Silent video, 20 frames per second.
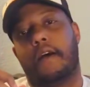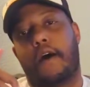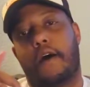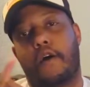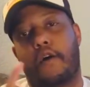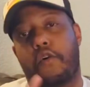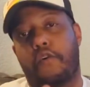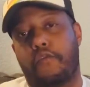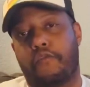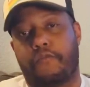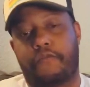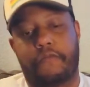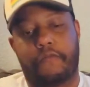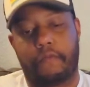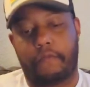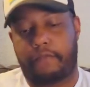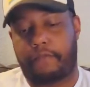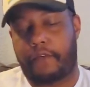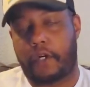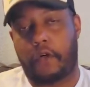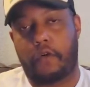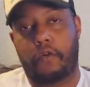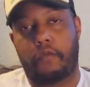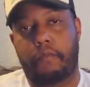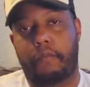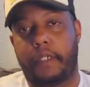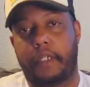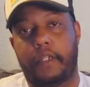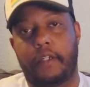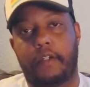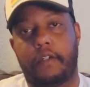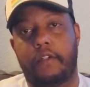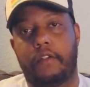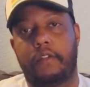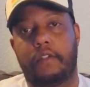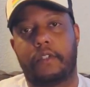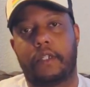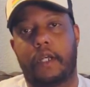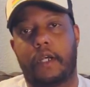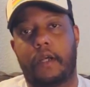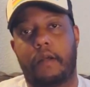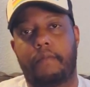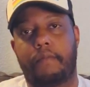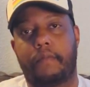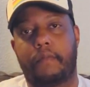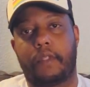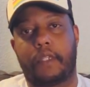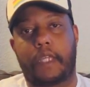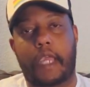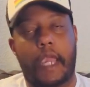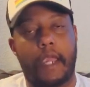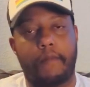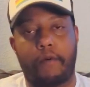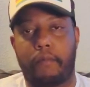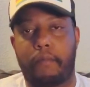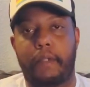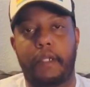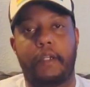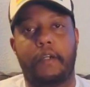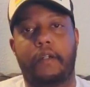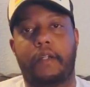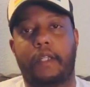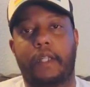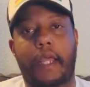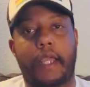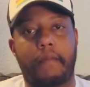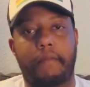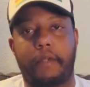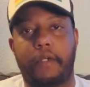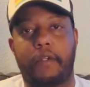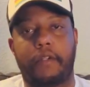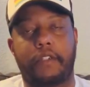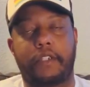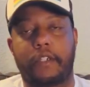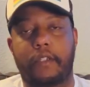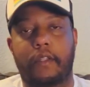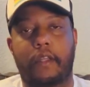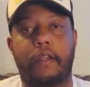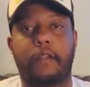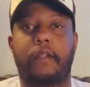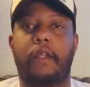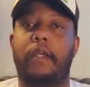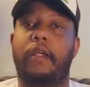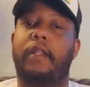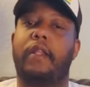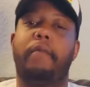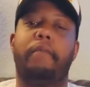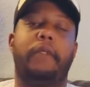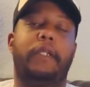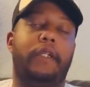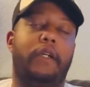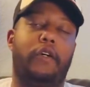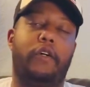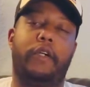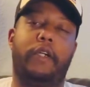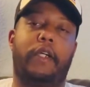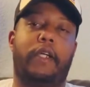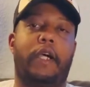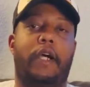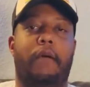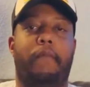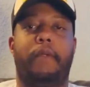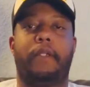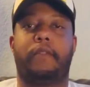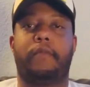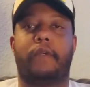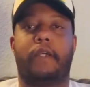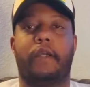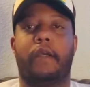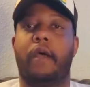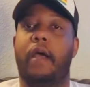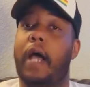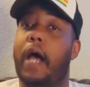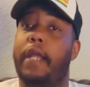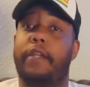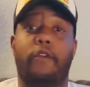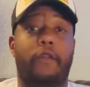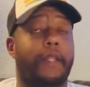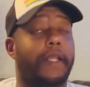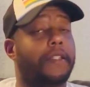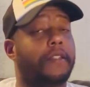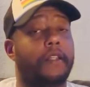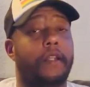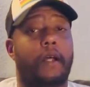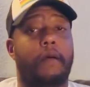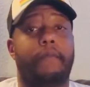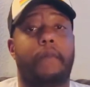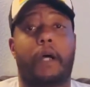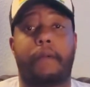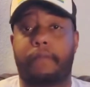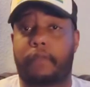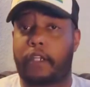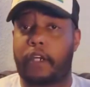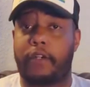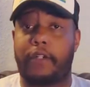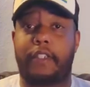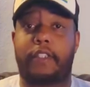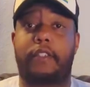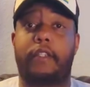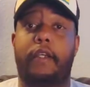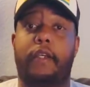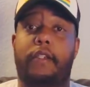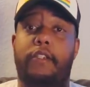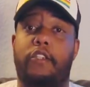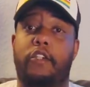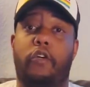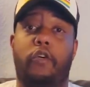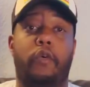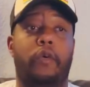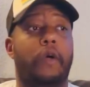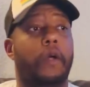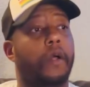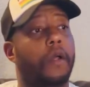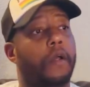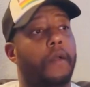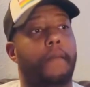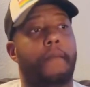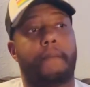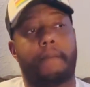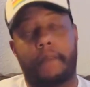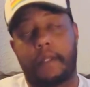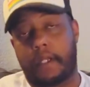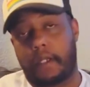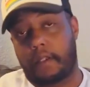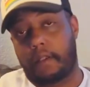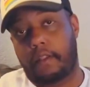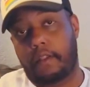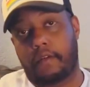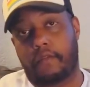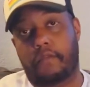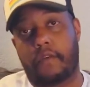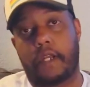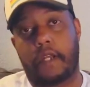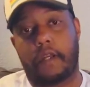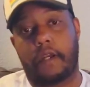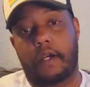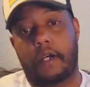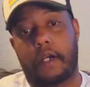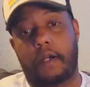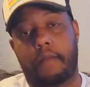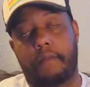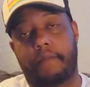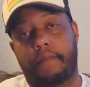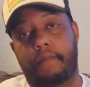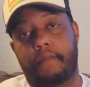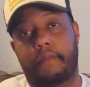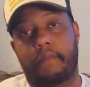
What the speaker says: on phone bills, the cable bill, the light bill, and shit like that, let me know in the comments, man. I know, like I said, I'm 36, so the